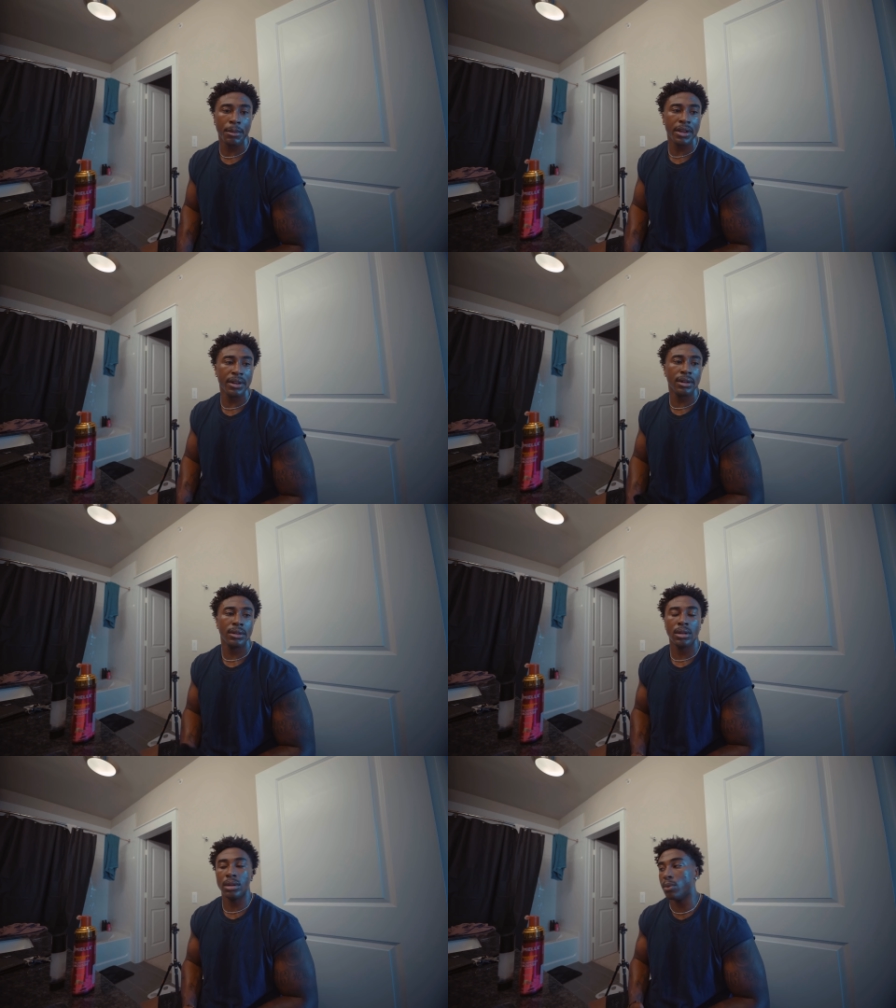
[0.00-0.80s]
here,
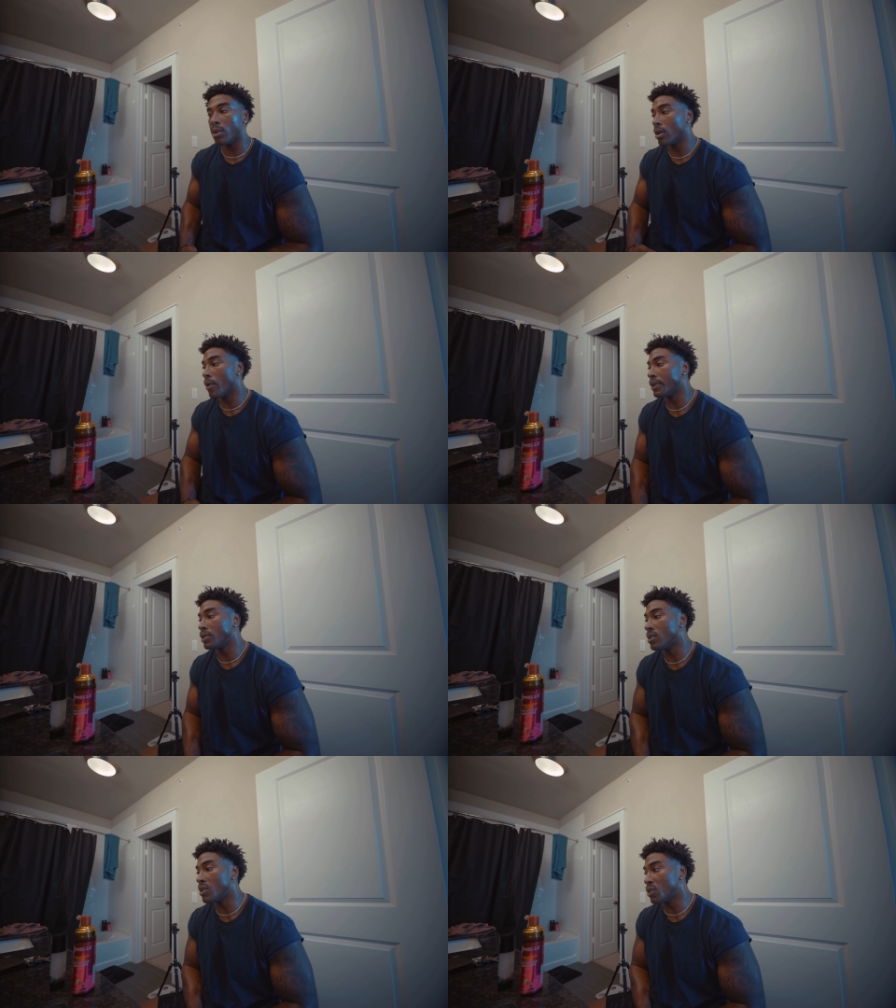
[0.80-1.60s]
we are going
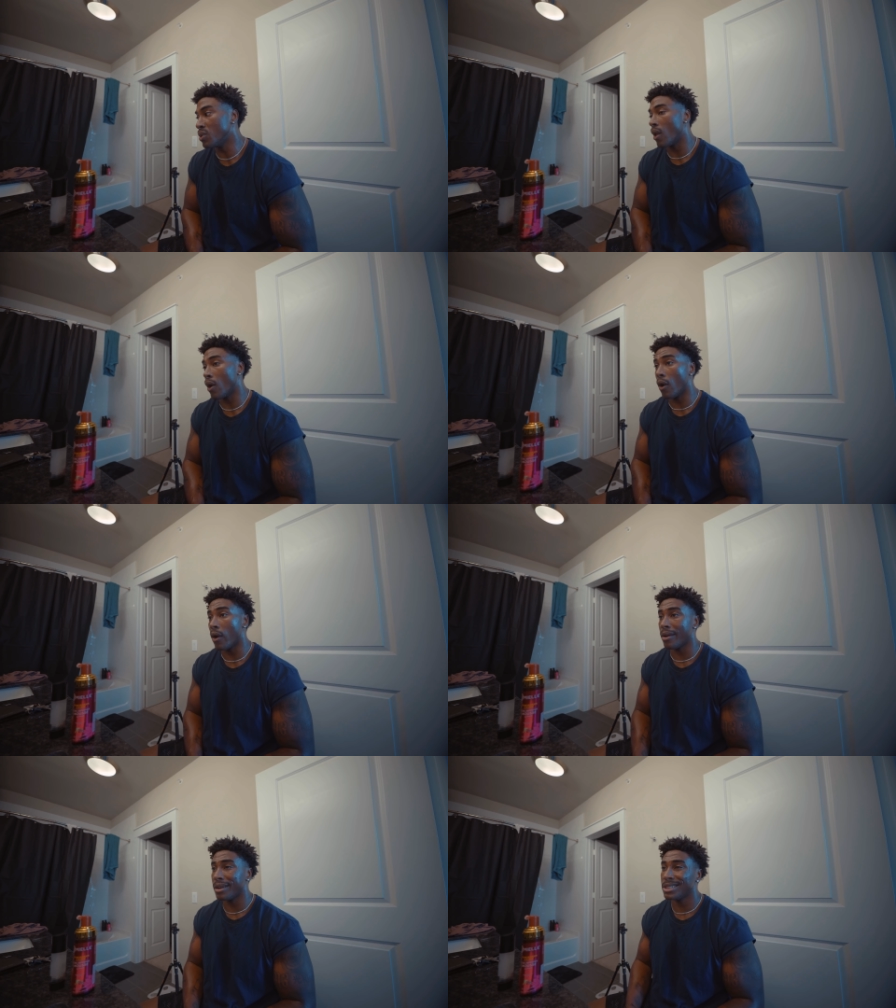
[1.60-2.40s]
to do
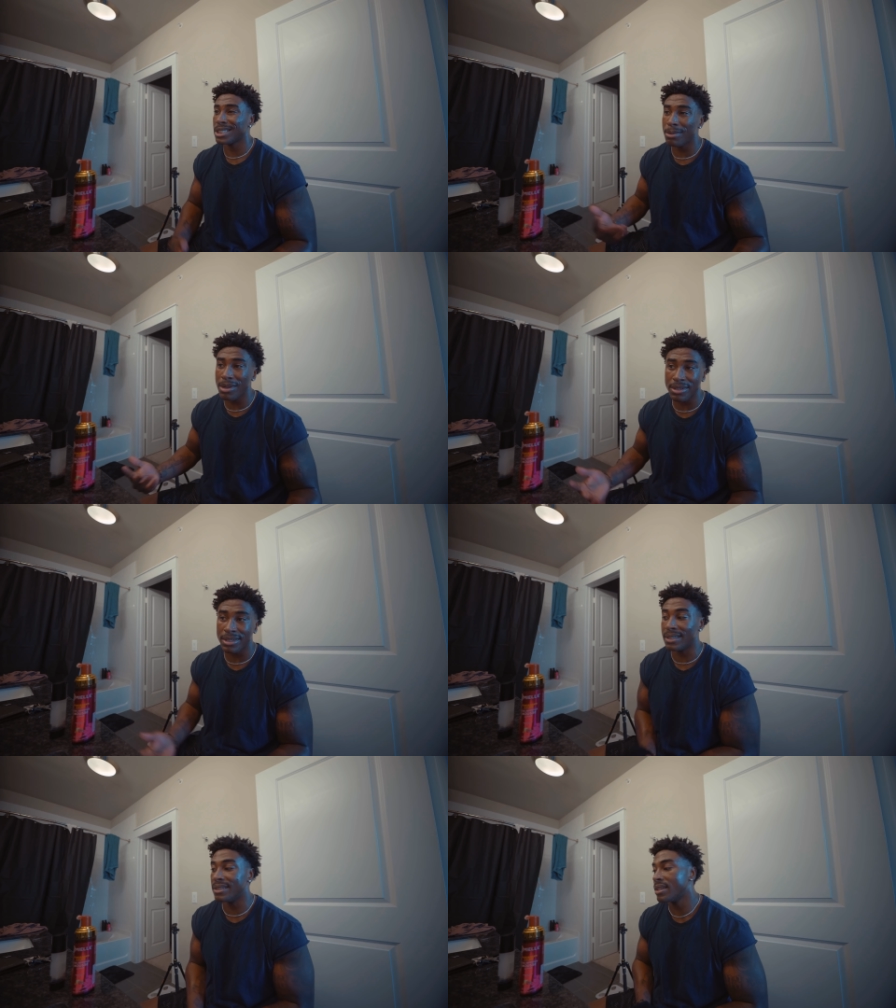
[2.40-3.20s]
our smell
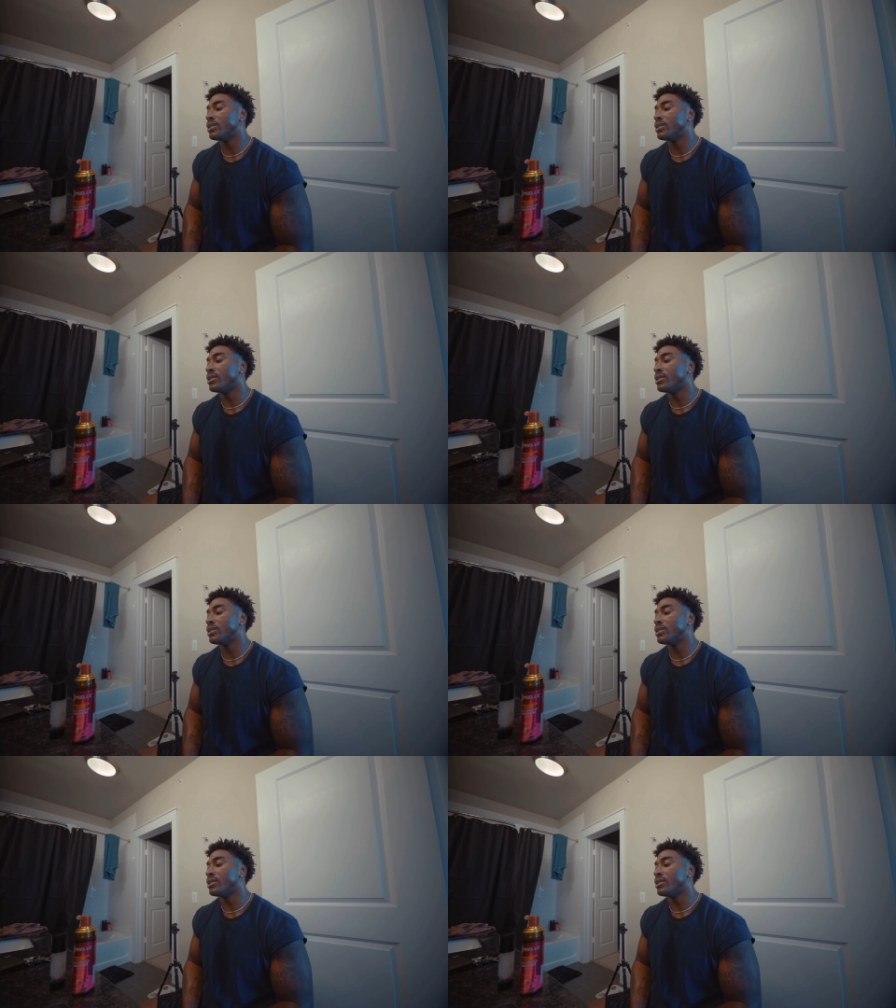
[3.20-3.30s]
goods.